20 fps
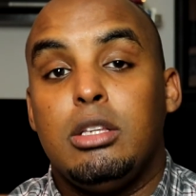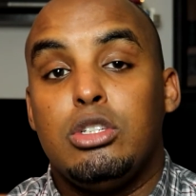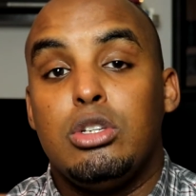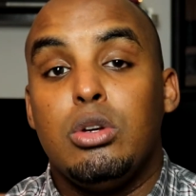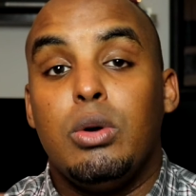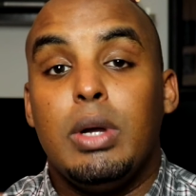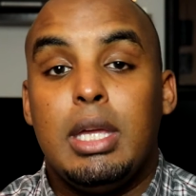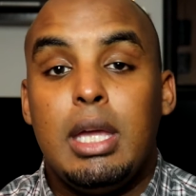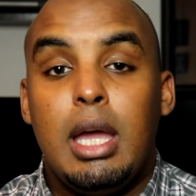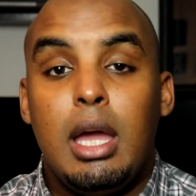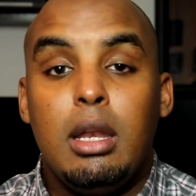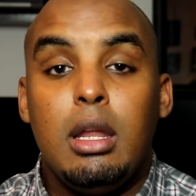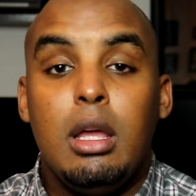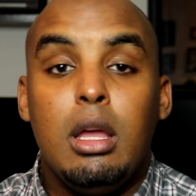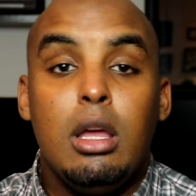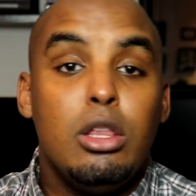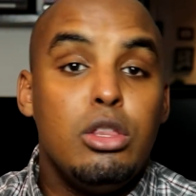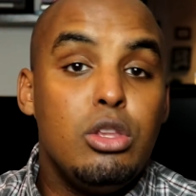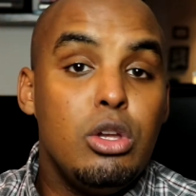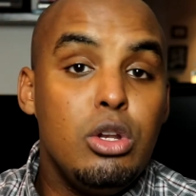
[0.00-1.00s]
So again,
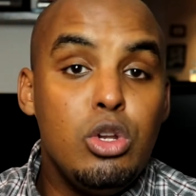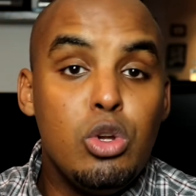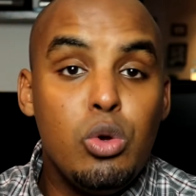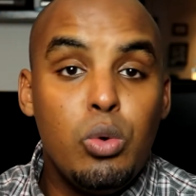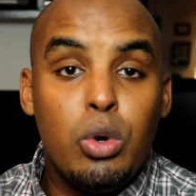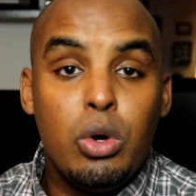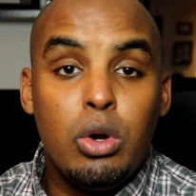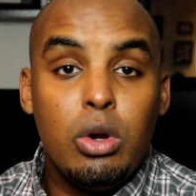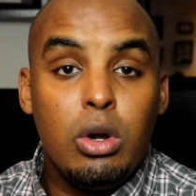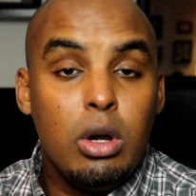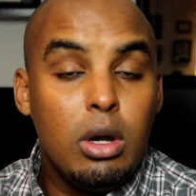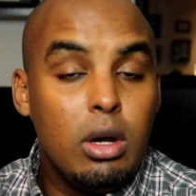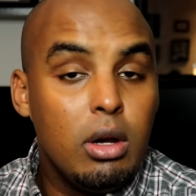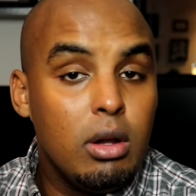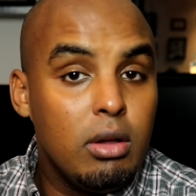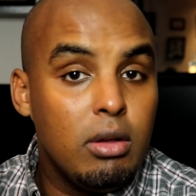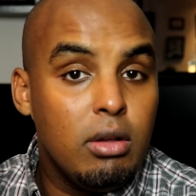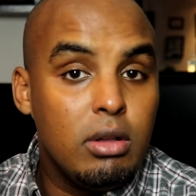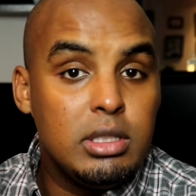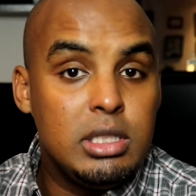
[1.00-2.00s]
the Neewer
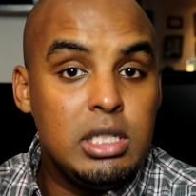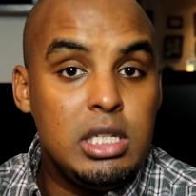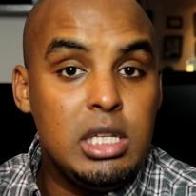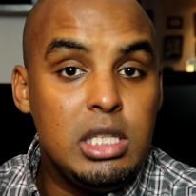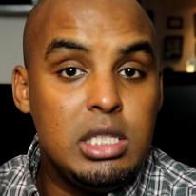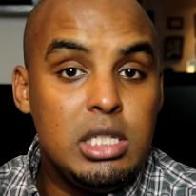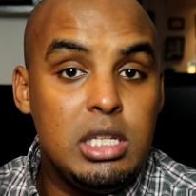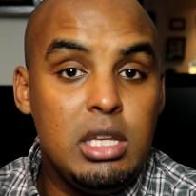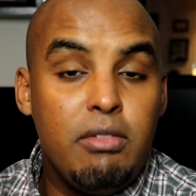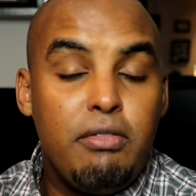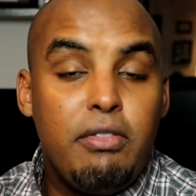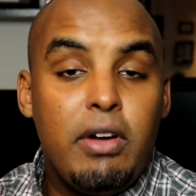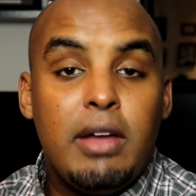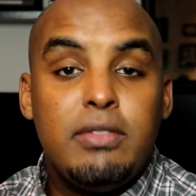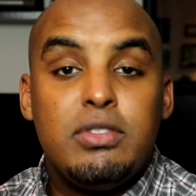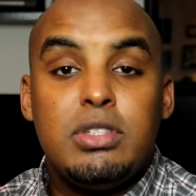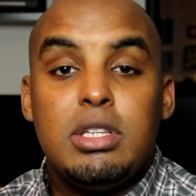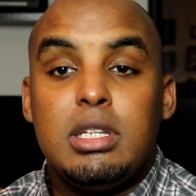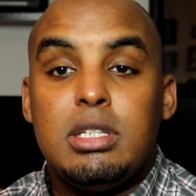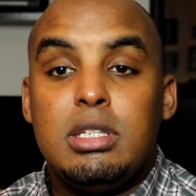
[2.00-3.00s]

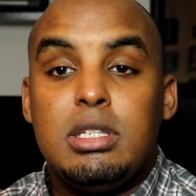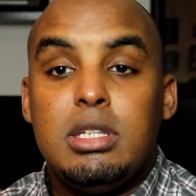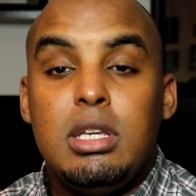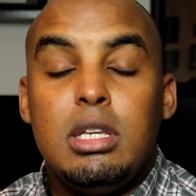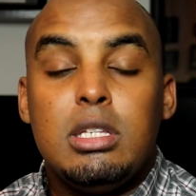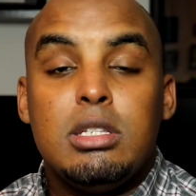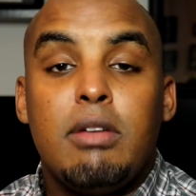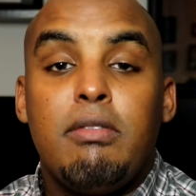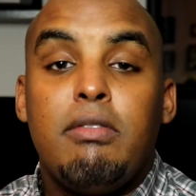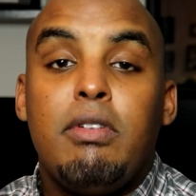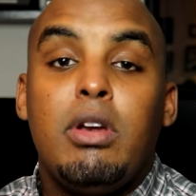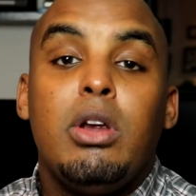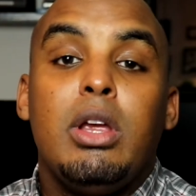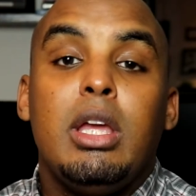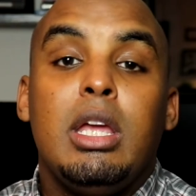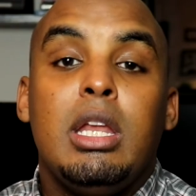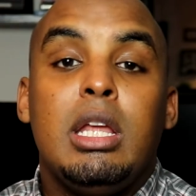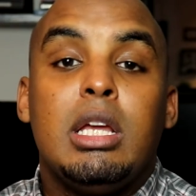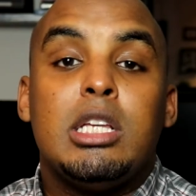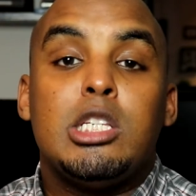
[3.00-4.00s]
TT560 is a very
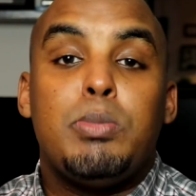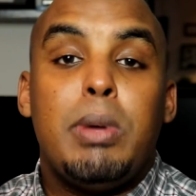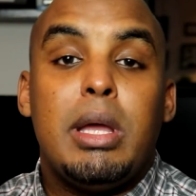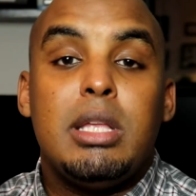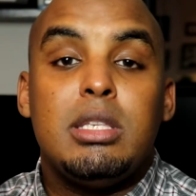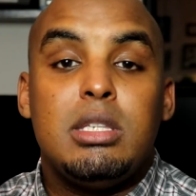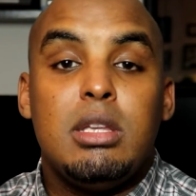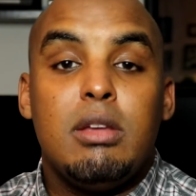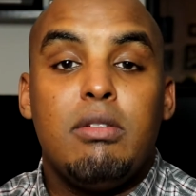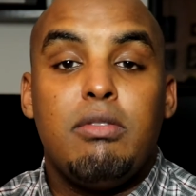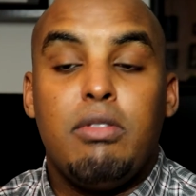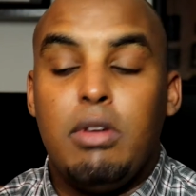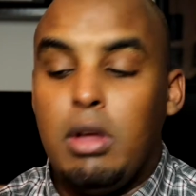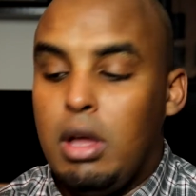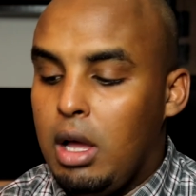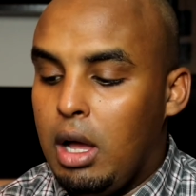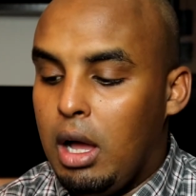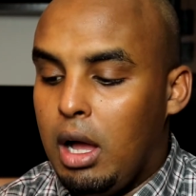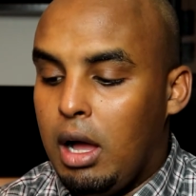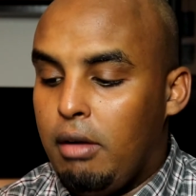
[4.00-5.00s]
inexpensive
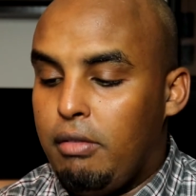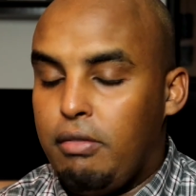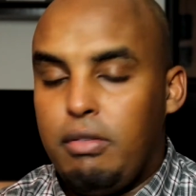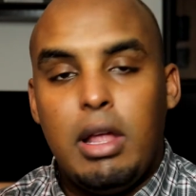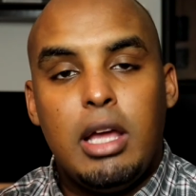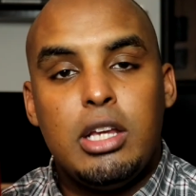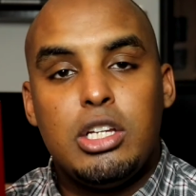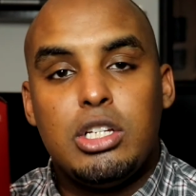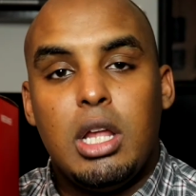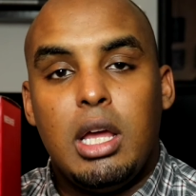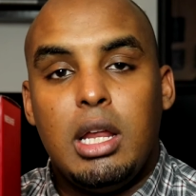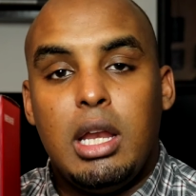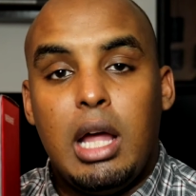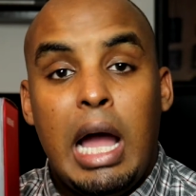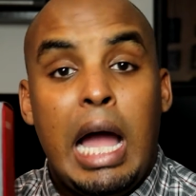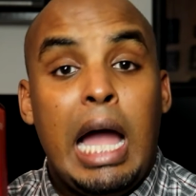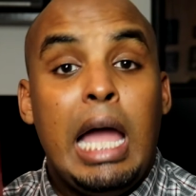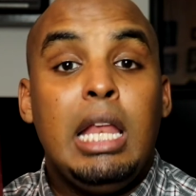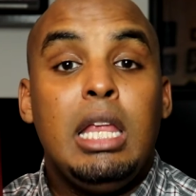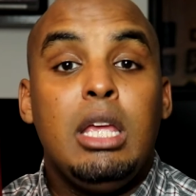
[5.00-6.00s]
flashlight,
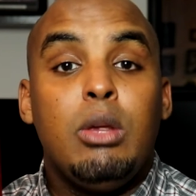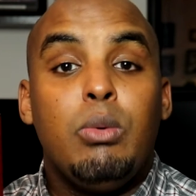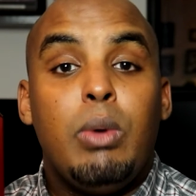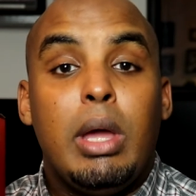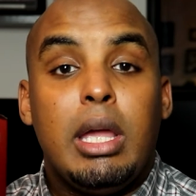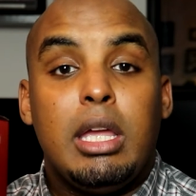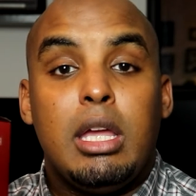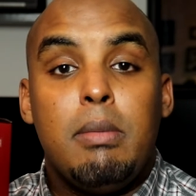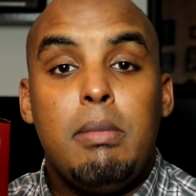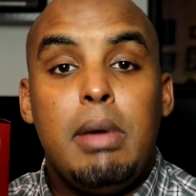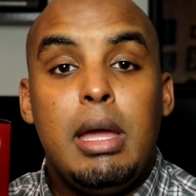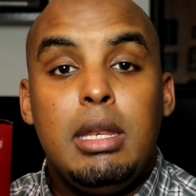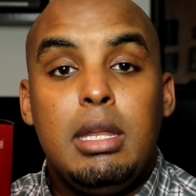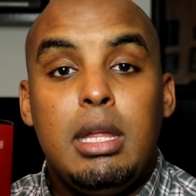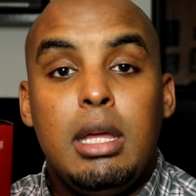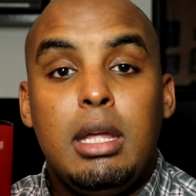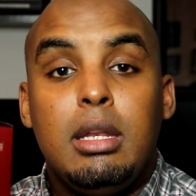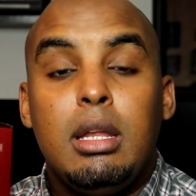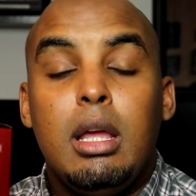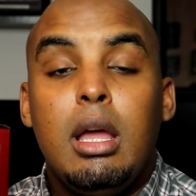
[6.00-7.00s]
highly
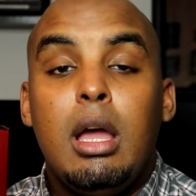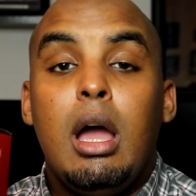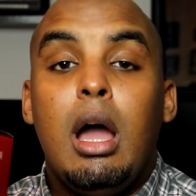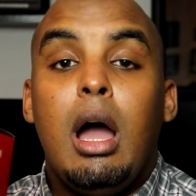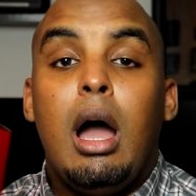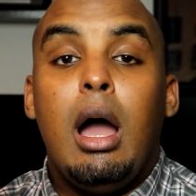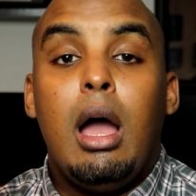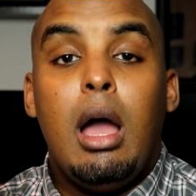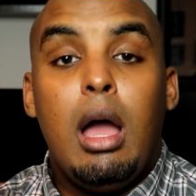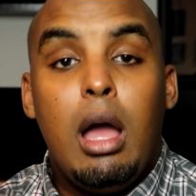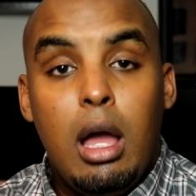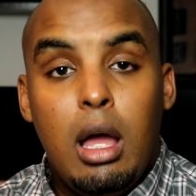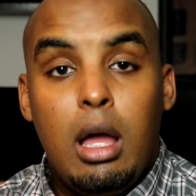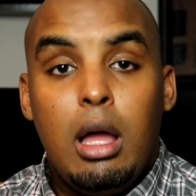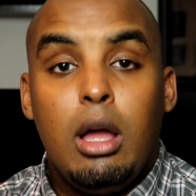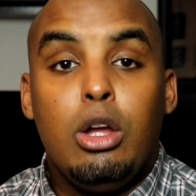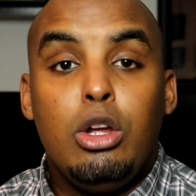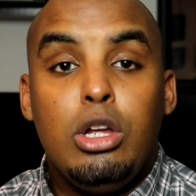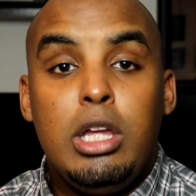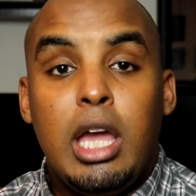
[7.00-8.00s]
recommended.
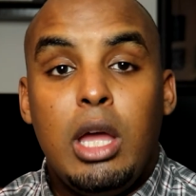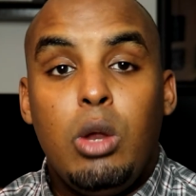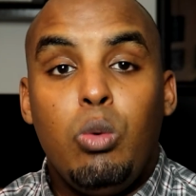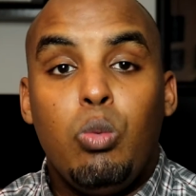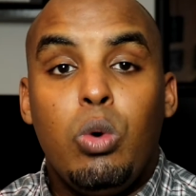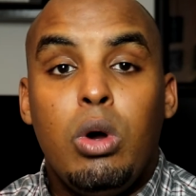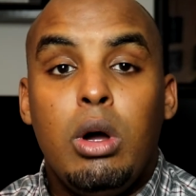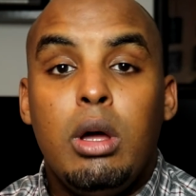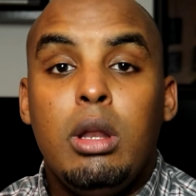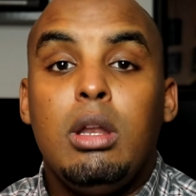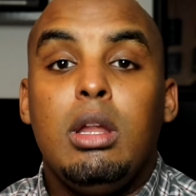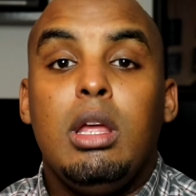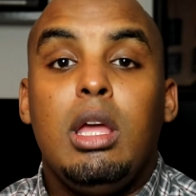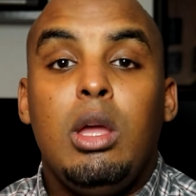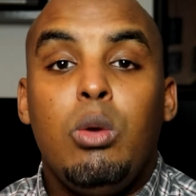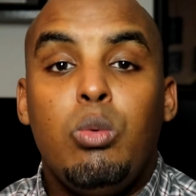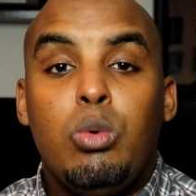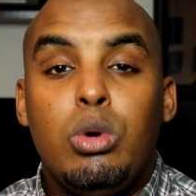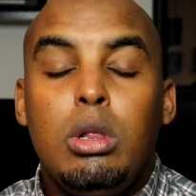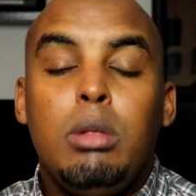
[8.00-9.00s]
Get one,
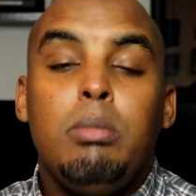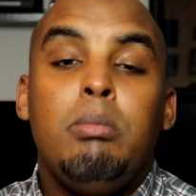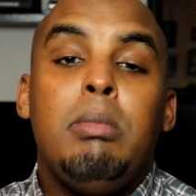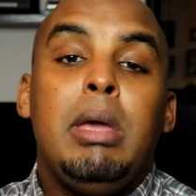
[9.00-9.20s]
it will